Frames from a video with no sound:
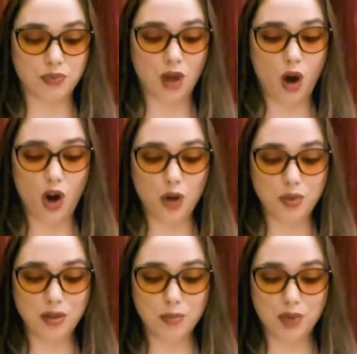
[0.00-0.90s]

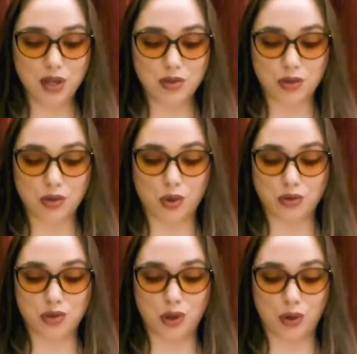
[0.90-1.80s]
Open the bundle,
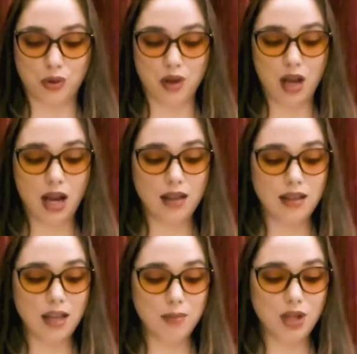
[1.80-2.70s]
old Joe, and
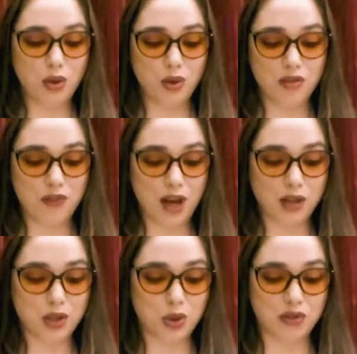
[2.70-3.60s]
let me know the
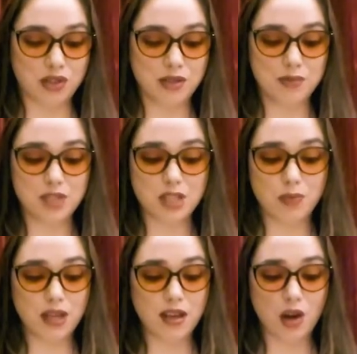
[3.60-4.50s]
value of it.
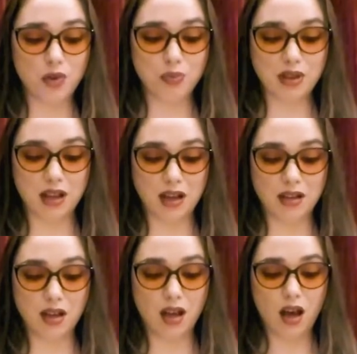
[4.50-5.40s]
Speak out
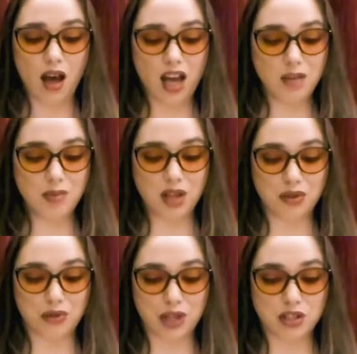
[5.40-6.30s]
plain. I am not
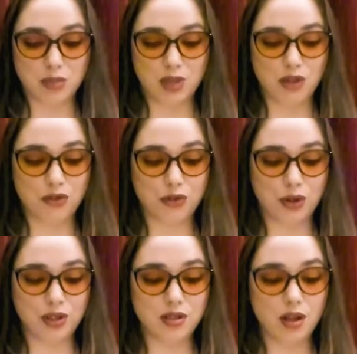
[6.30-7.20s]
afraid to be the
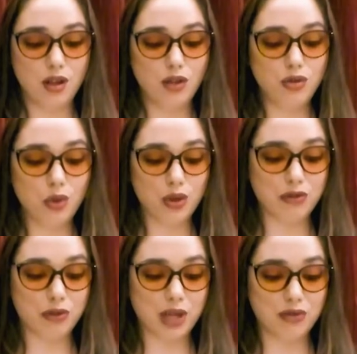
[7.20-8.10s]
first, nor
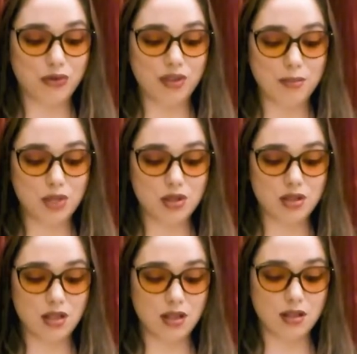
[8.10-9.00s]
afraid for them to
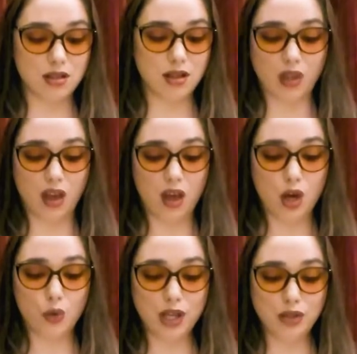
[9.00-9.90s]
see it.
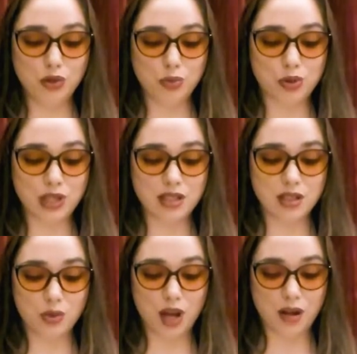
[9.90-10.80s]
We knew pretty
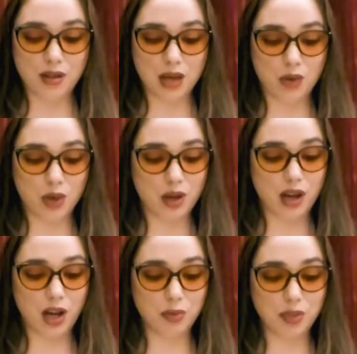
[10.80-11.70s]
well that we were
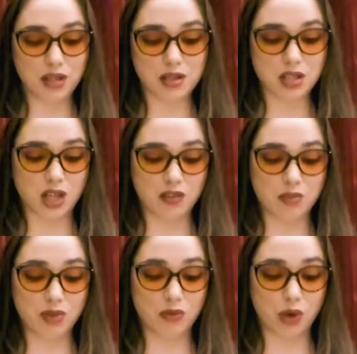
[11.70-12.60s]
helping ourselves
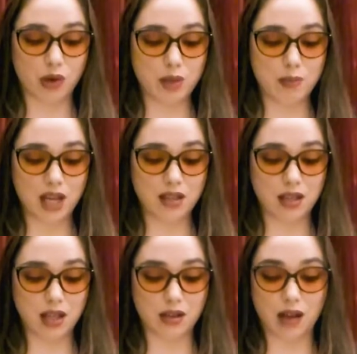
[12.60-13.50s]
before we met
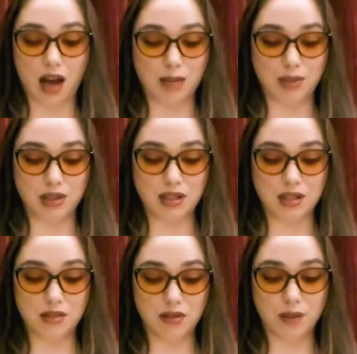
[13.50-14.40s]
here, I
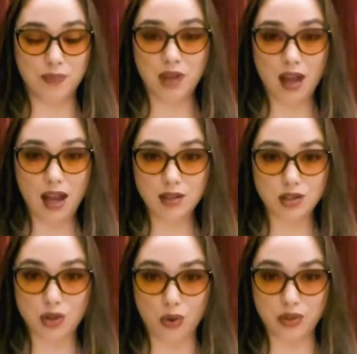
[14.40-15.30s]
believe. It's
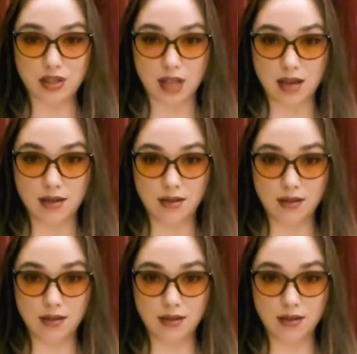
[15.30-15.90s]
no sin.